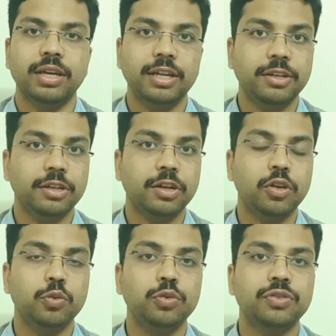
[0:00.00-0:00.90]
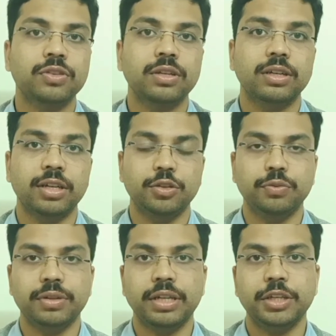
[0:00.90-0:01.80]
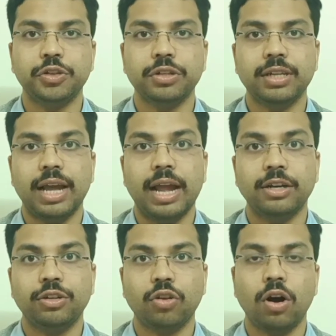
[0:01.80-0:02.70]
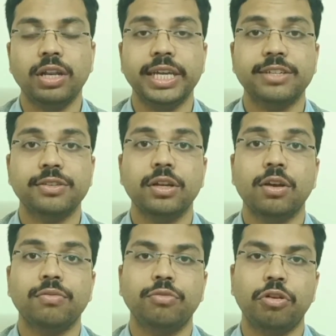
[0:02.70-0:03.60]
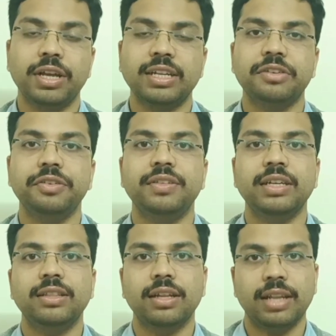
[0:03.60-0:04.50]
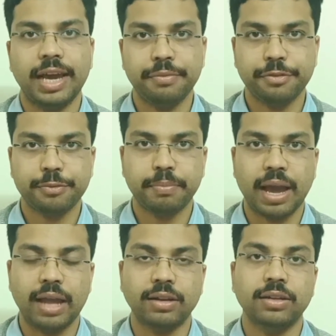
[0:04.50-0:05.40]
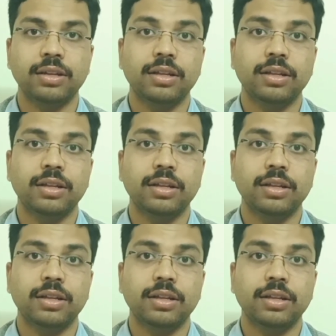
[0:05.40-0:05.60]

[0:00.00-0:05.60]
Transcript: It includes rejuvenation and tonics for increasing the lifespan,